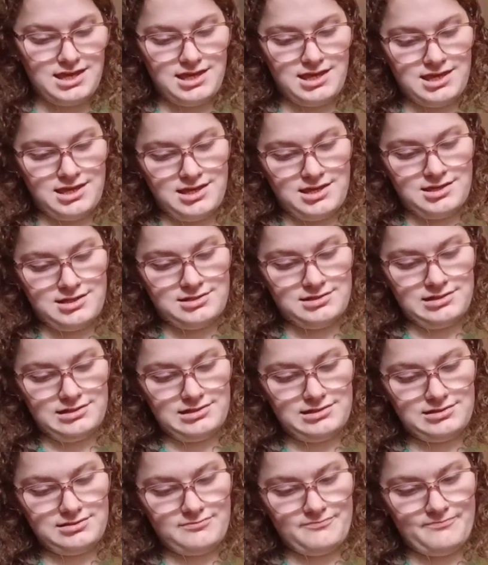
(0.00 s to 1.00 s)
and
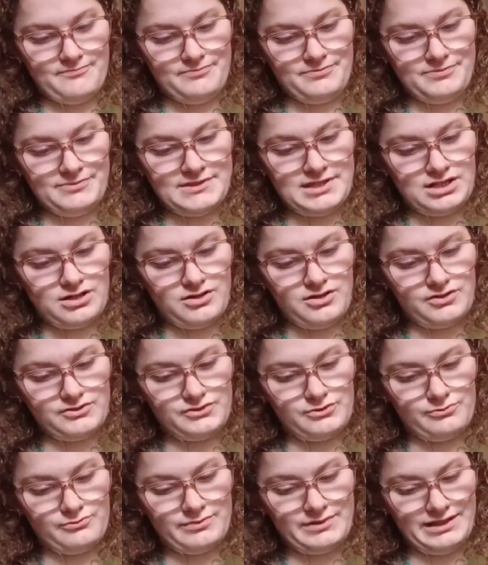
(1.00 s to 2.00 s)
they're
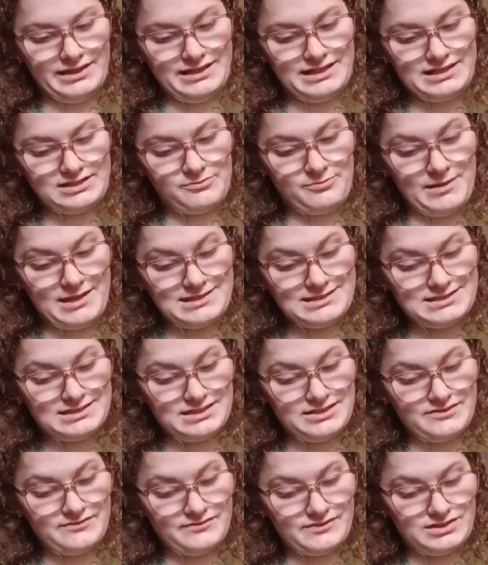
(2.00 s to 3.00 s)
also really
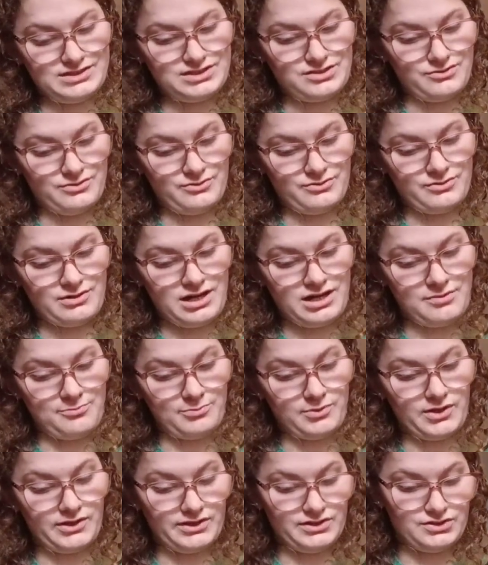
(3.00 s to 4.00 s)
expensive, and so I
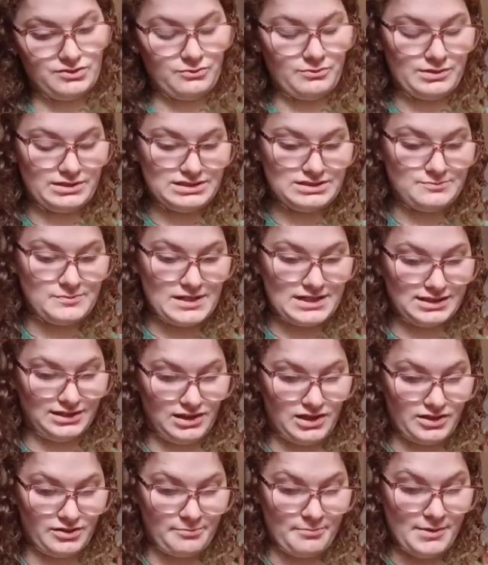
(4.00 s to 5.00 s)
probably don't want to spend a
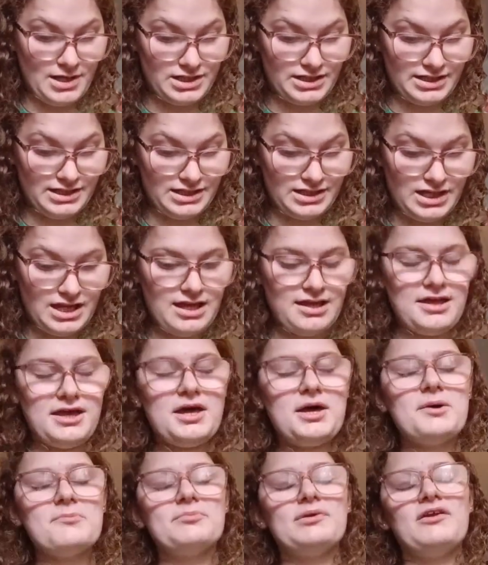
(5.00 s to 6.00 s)
lot of money.
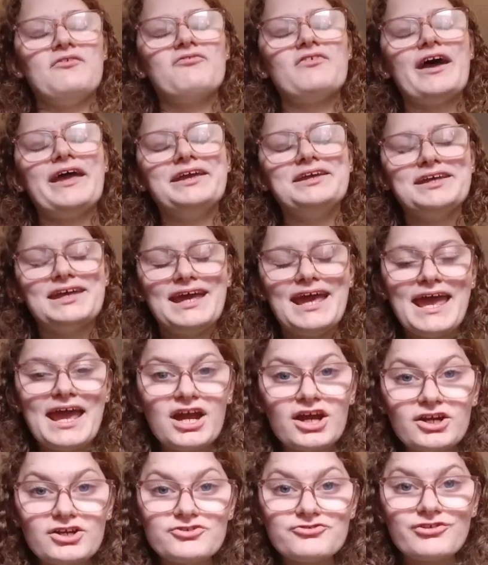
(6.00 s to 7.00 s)
But if I get
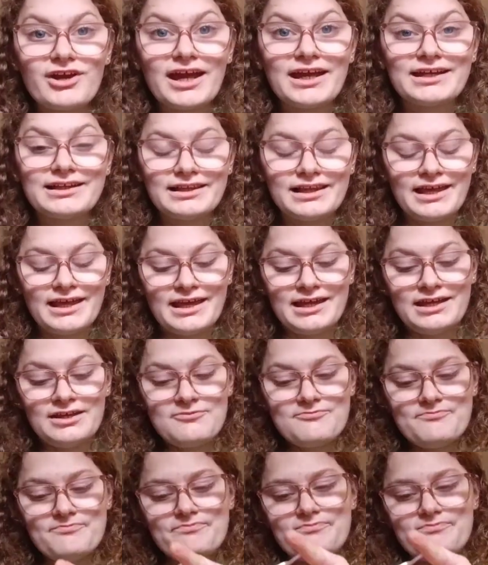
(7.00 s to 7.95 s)
air dry clay,